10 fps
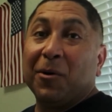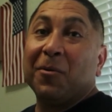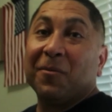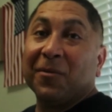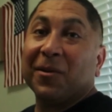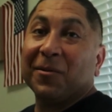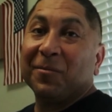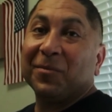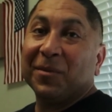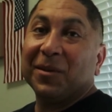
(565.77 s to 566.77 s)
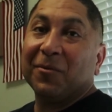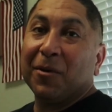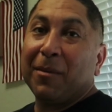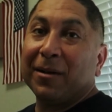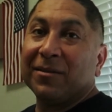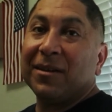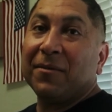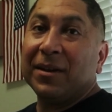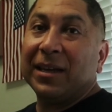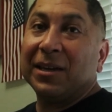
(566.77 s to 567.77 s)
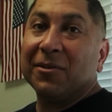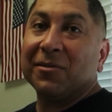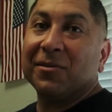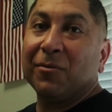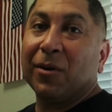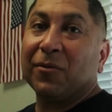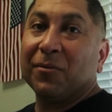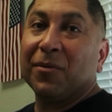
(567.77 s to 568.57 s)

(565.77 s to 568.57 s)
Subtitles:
from home for about 7-8 years working.